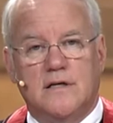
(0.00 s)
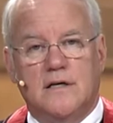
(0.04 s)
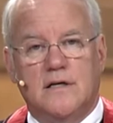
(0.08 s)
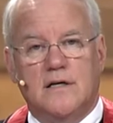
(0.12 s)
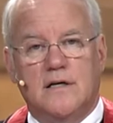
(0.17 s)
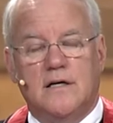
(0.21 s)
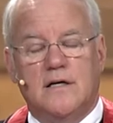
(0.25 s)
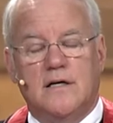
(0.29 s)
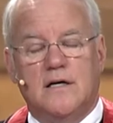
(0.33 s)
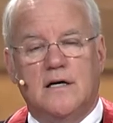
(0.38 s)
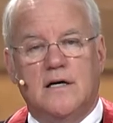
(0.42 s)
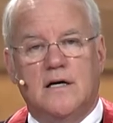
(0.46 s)

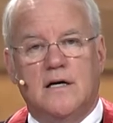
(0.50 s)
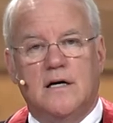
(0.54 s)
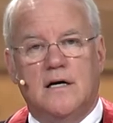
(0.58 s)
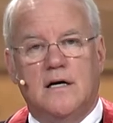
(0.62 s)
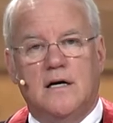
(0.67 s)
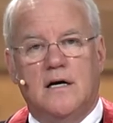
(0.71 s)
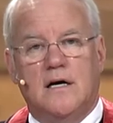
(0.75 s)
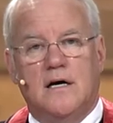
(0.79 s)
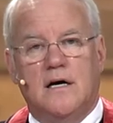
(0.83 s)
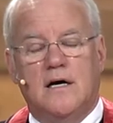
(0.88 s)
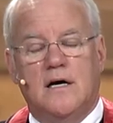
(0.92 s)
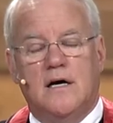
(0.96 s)

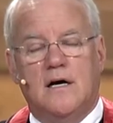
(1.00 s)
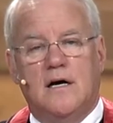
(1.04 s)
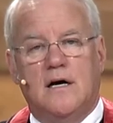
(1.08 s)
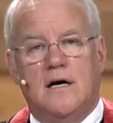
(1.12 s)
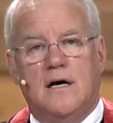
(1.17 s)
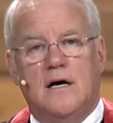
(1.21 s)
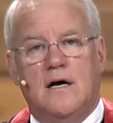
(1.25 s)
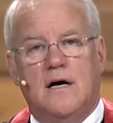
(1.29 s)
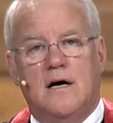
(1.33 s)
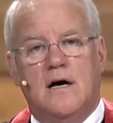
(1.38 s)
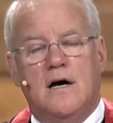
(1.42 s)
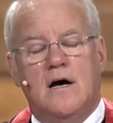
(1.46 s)

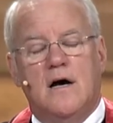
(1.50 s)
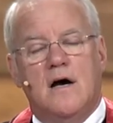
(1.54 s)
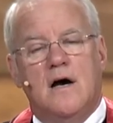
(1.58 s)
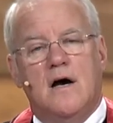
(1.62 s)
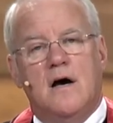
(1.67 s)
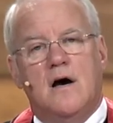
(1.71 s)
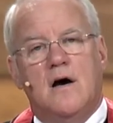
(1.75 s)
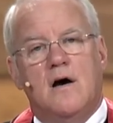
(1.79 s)
No one is speaking in this clip.